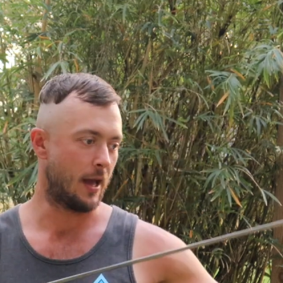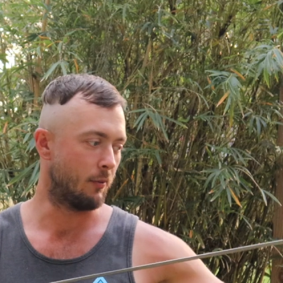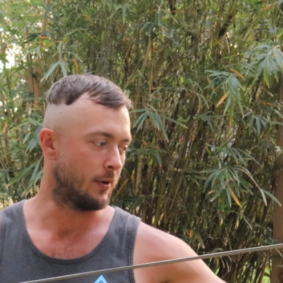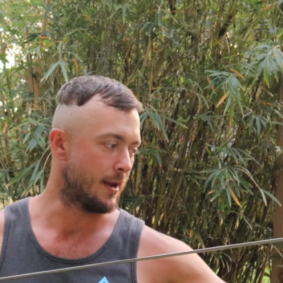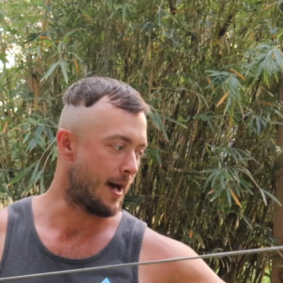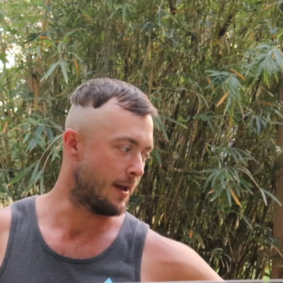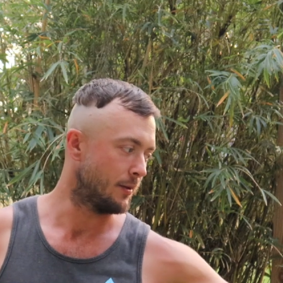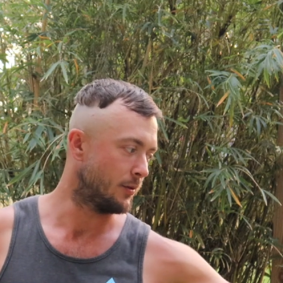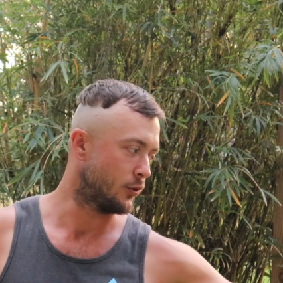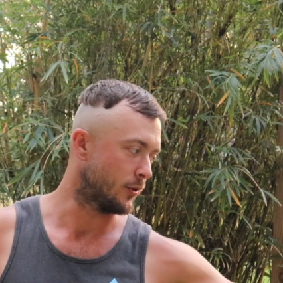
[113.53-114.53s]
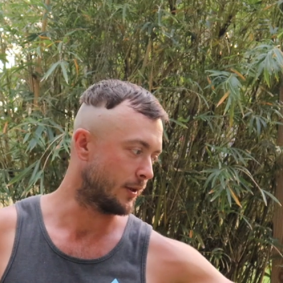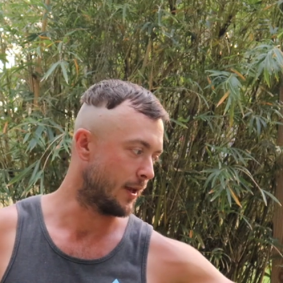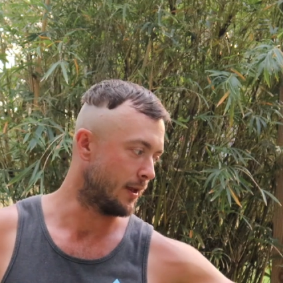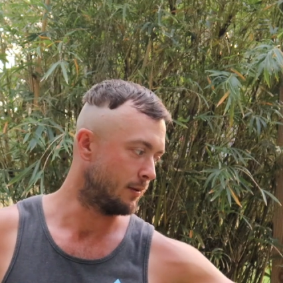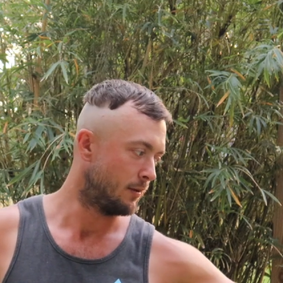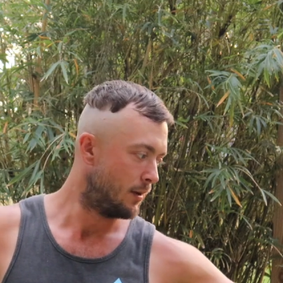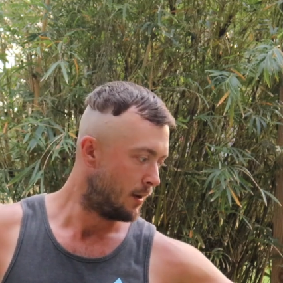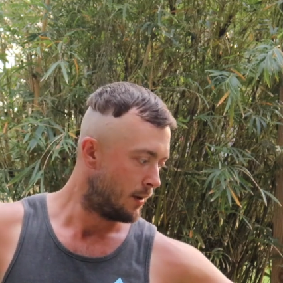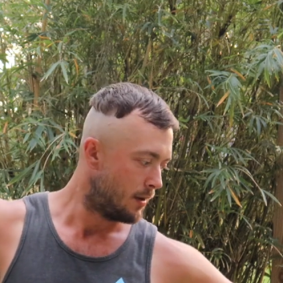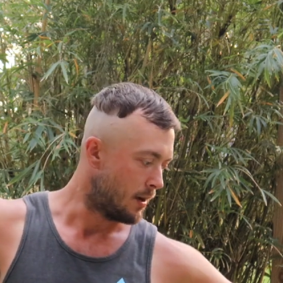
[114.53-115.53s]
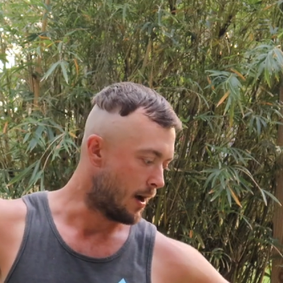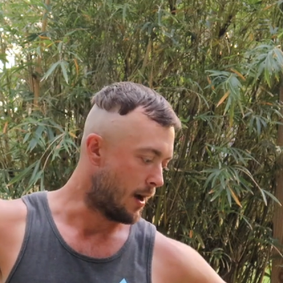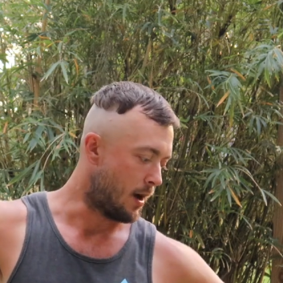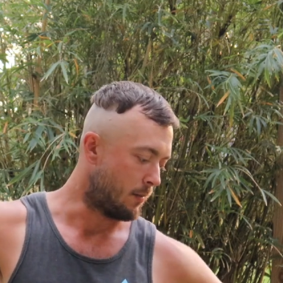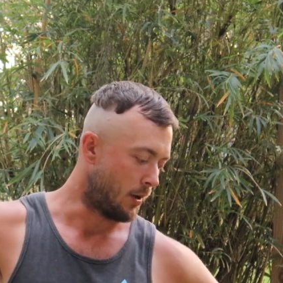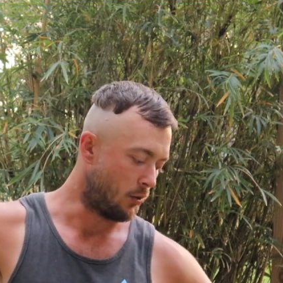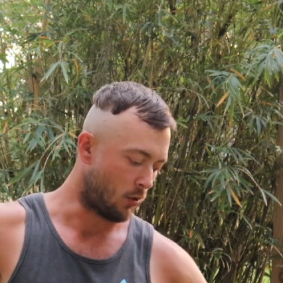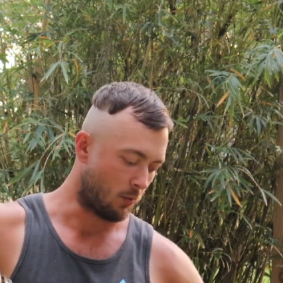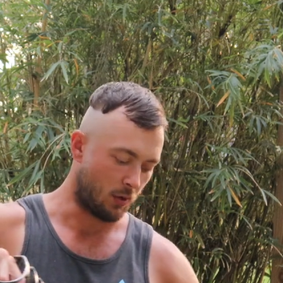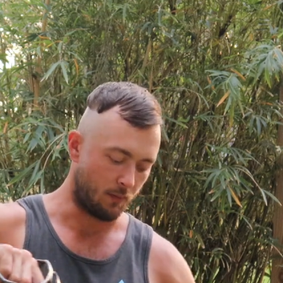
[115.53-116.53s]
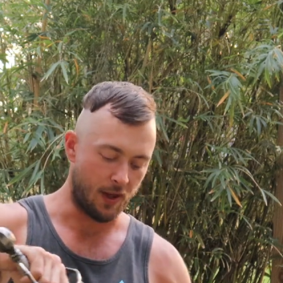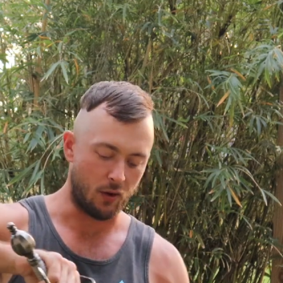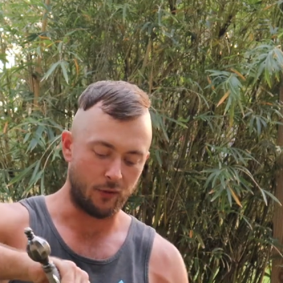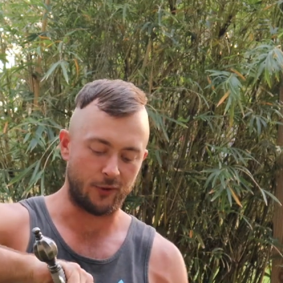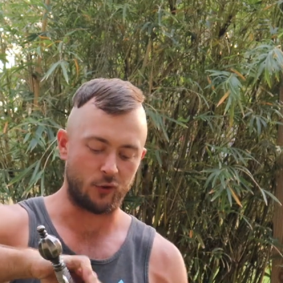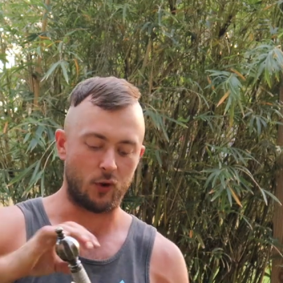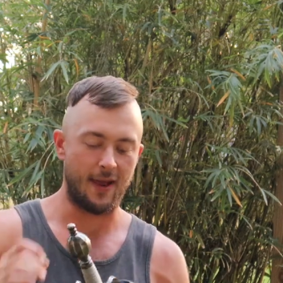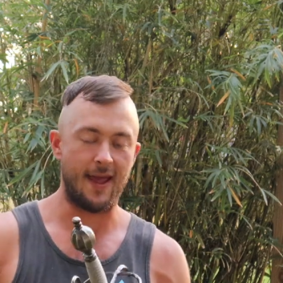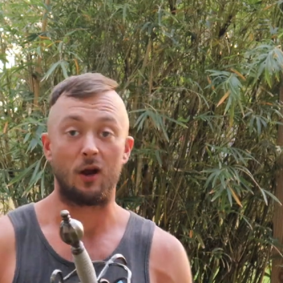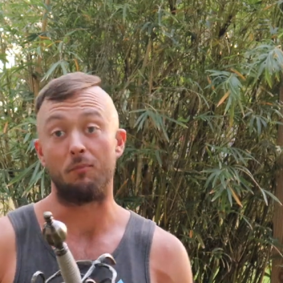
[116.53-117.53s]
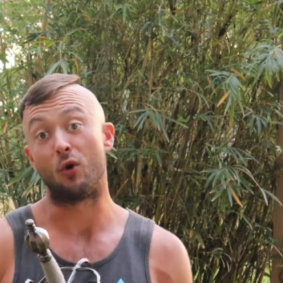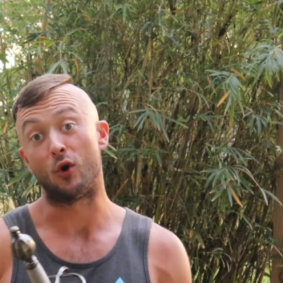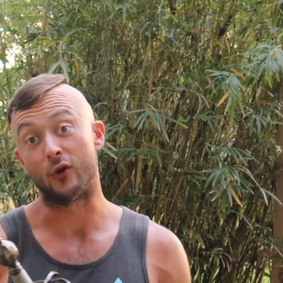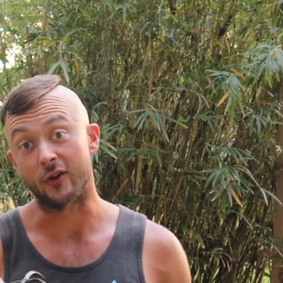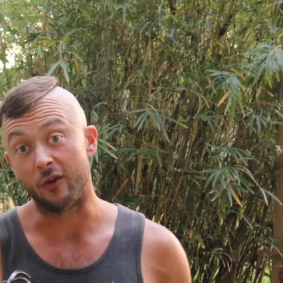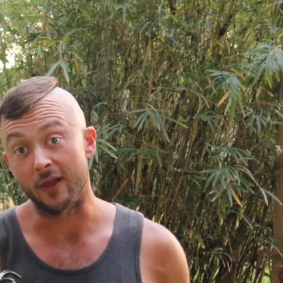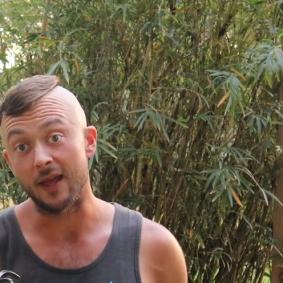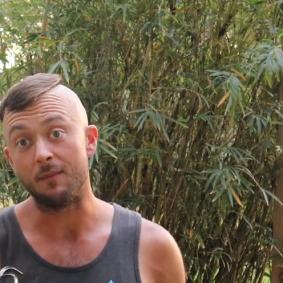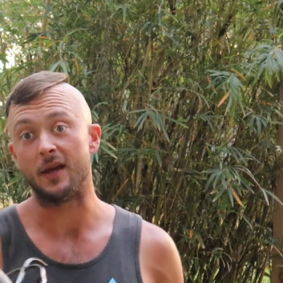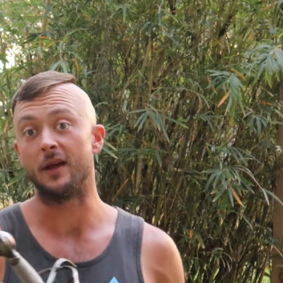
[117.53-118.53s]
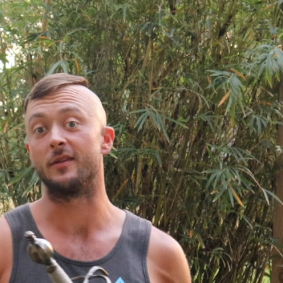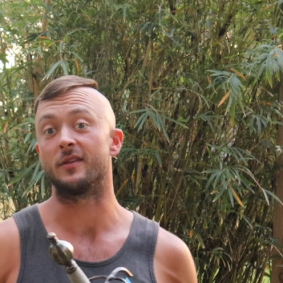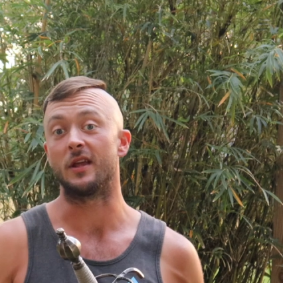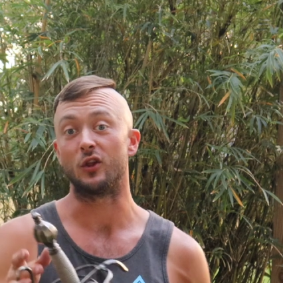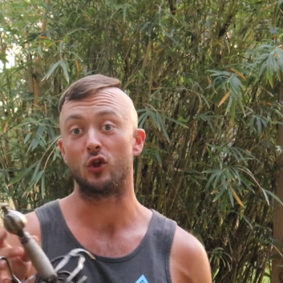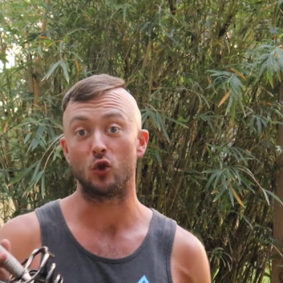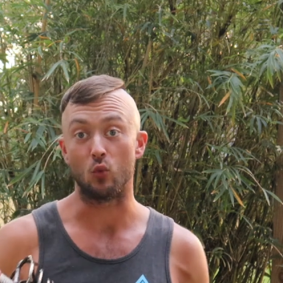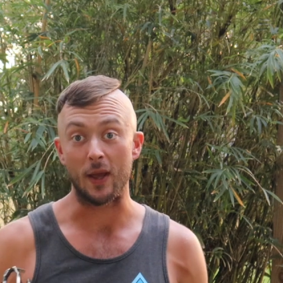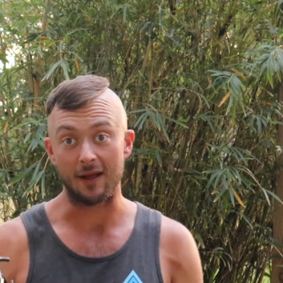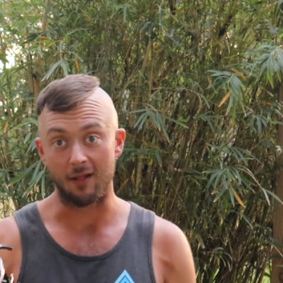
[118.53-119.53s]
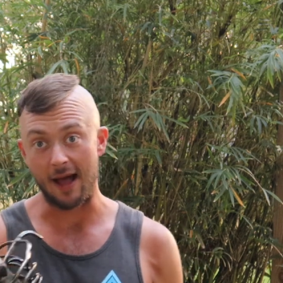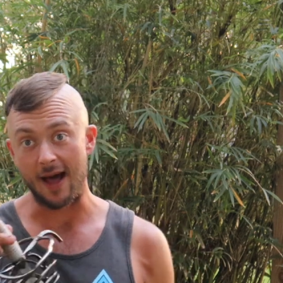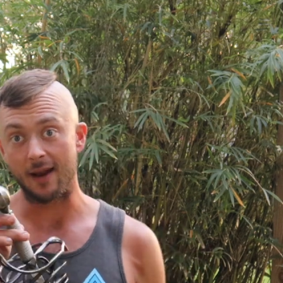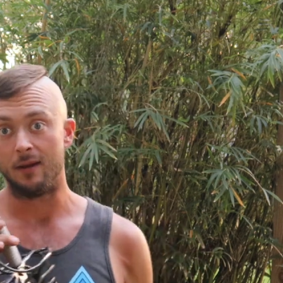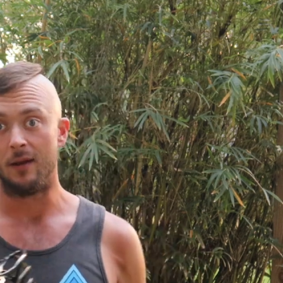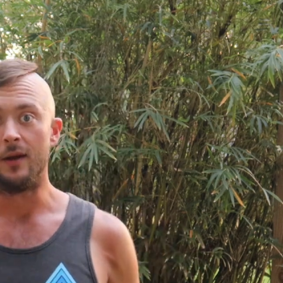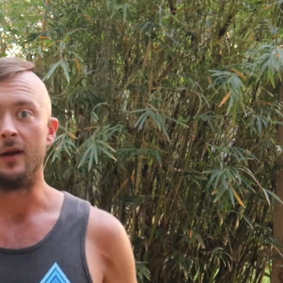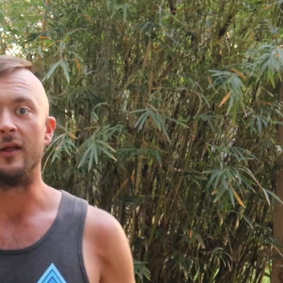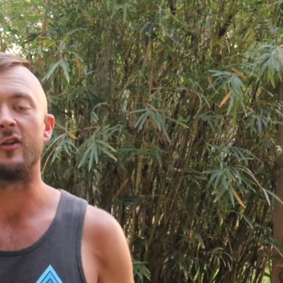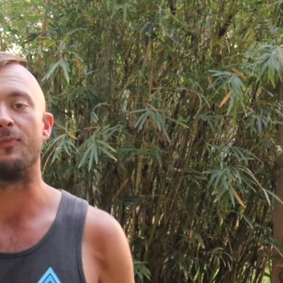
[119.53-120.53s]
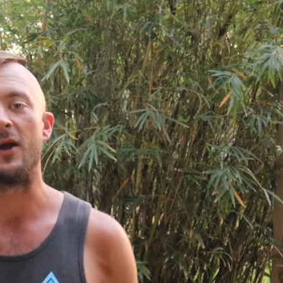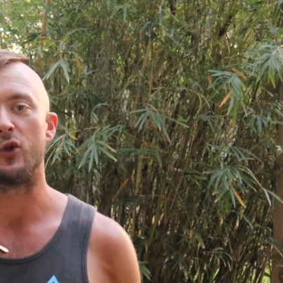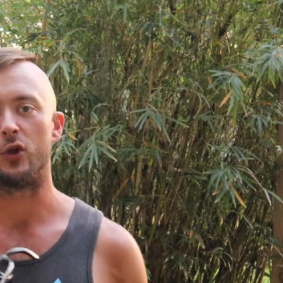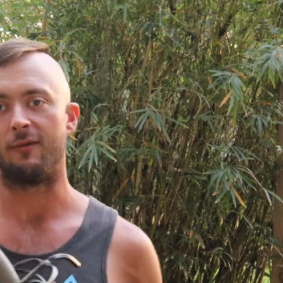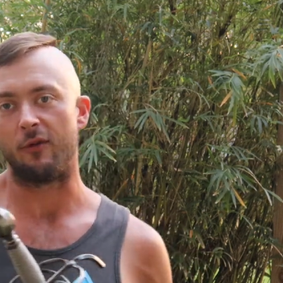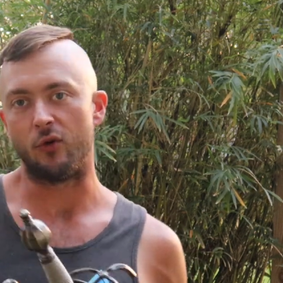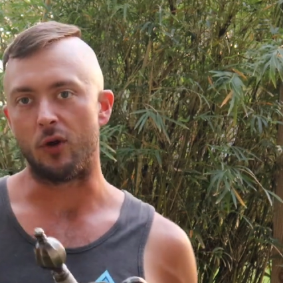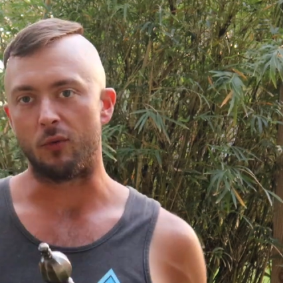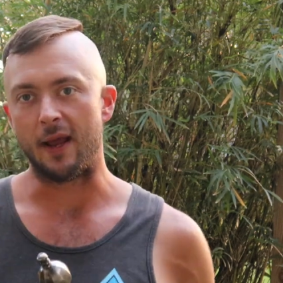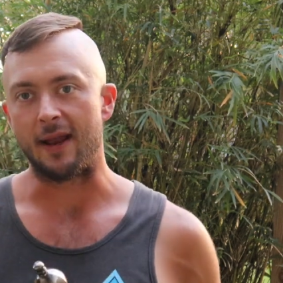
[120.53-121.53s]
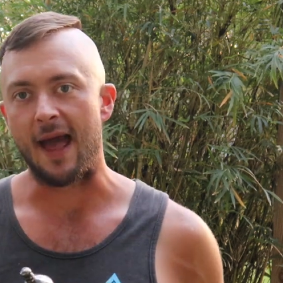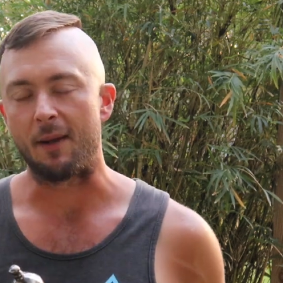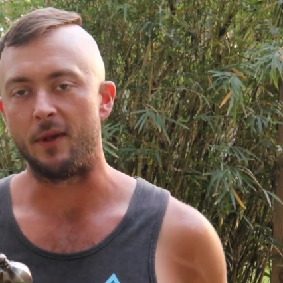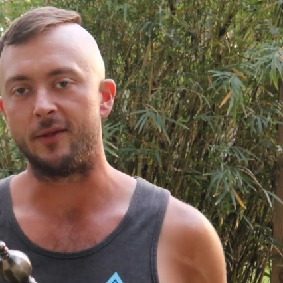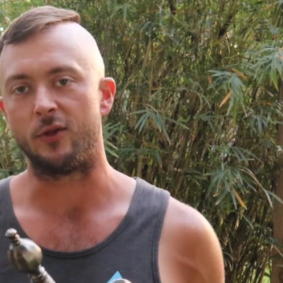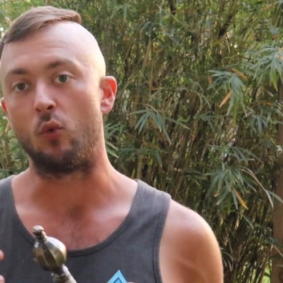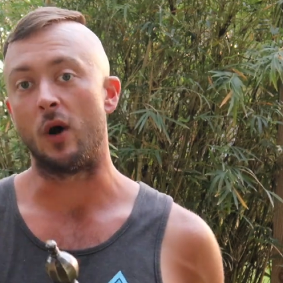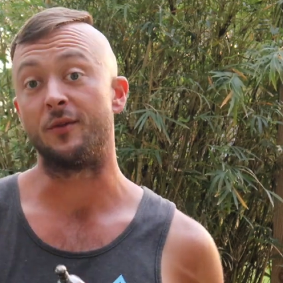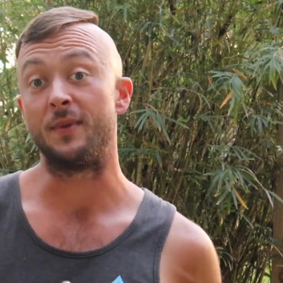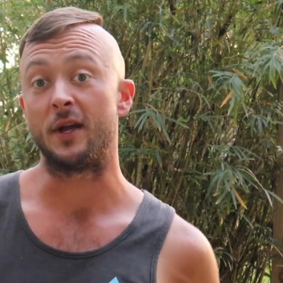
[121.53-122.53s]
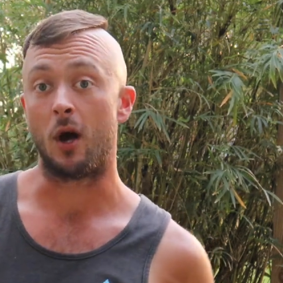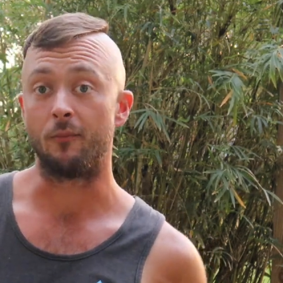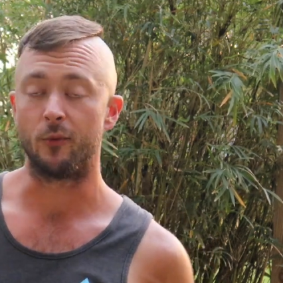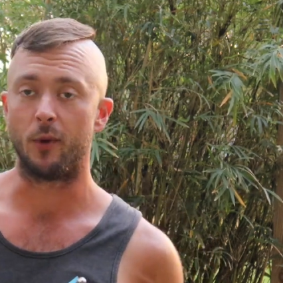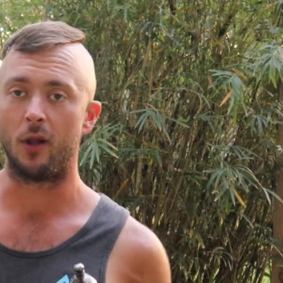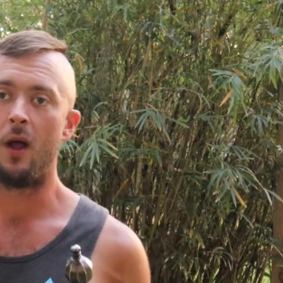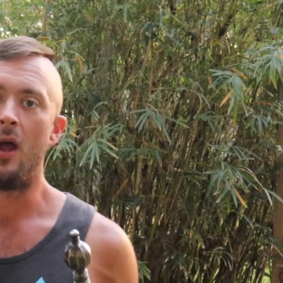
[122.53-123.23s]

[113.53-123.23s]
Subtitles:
I would not just get a normal belt with a sword hanger personally, because it's going to swing a lot, especially if you're doing reenactments. You want it to be comfortable.